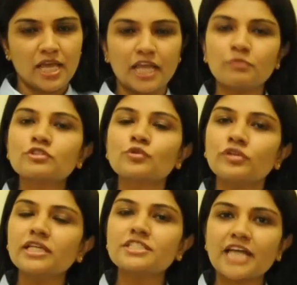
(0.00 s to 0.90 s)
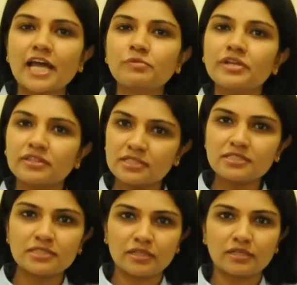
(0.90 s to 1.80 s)
It was only in January
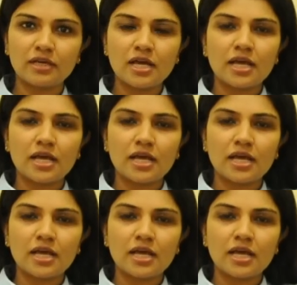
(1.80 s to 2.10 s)
this year